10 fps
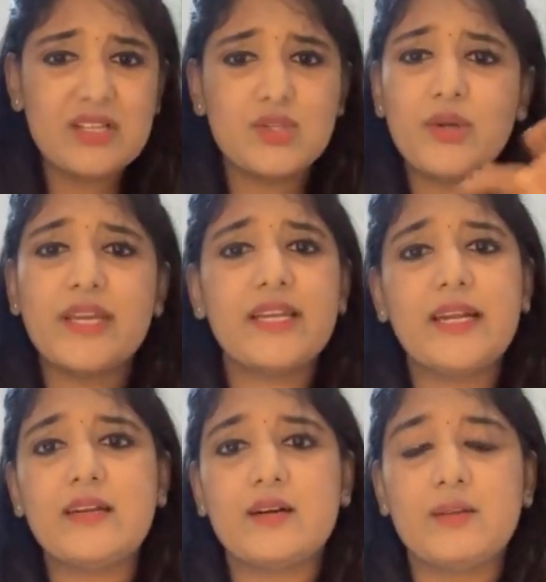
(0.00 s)
So you can
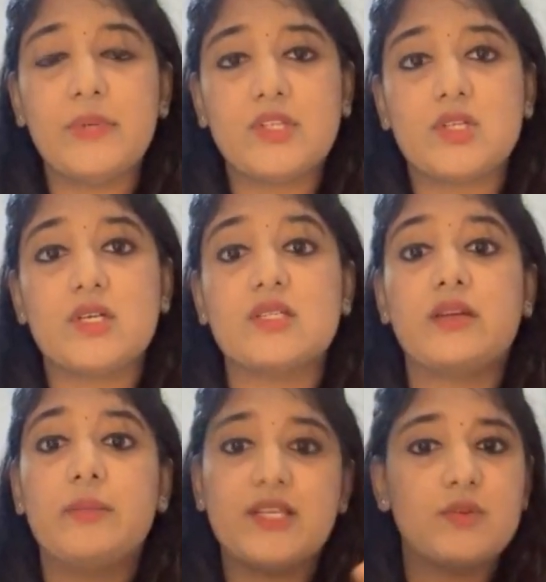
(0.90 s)
get pictures,
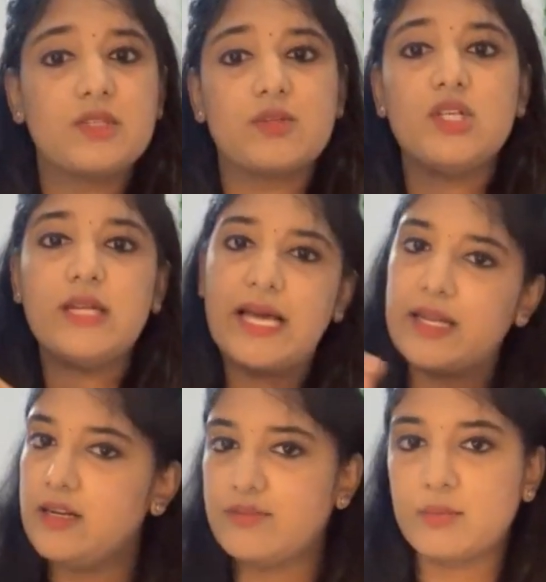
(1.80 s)
image-based question
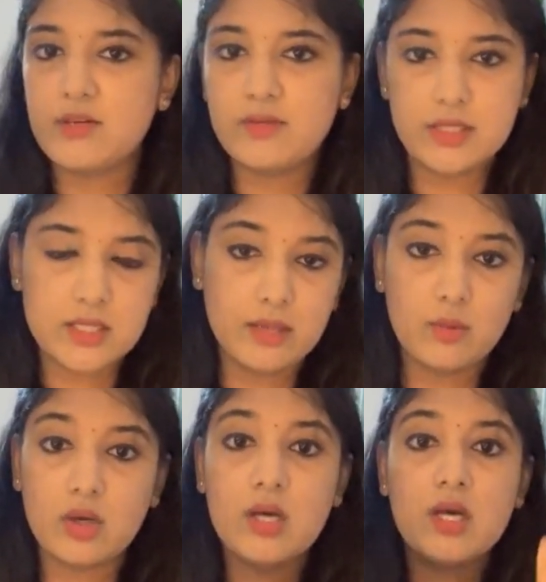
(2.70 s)
directly from the first aid
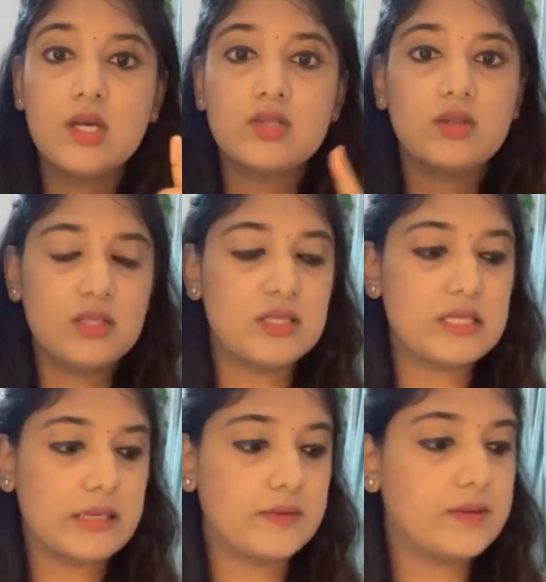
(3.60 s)
book. So this
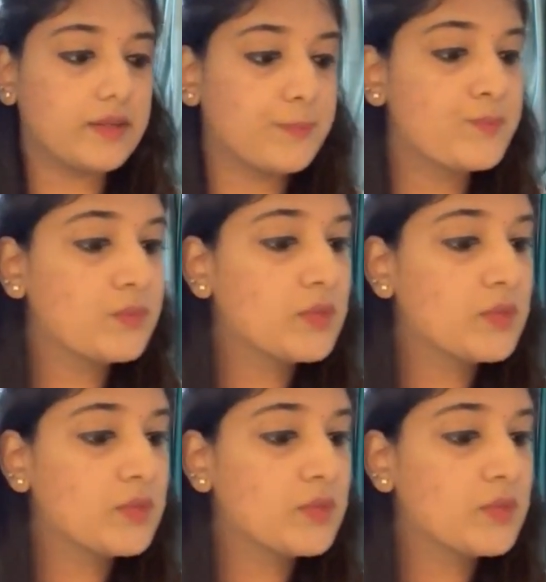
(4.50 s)
is another thing.